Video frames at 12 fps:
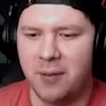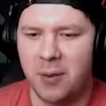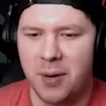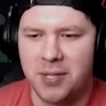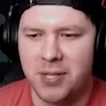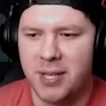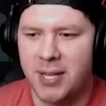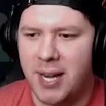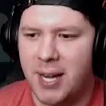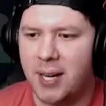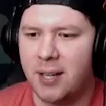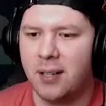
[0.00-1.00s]
for the rest of the
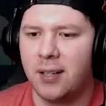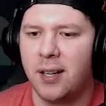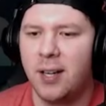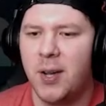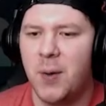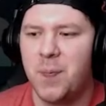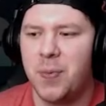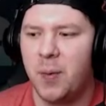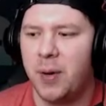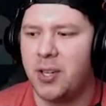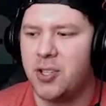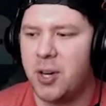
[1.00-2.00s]
day.
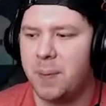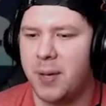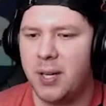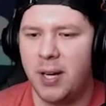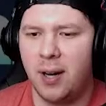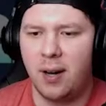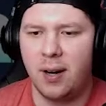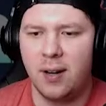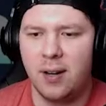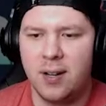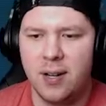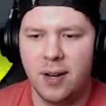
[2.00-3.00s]
We can jump in
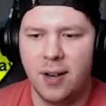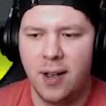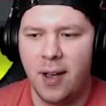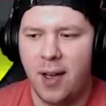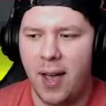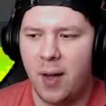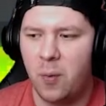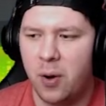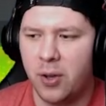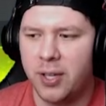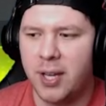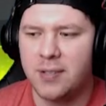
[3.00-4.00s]
here and
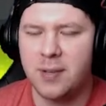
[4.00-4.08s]
really get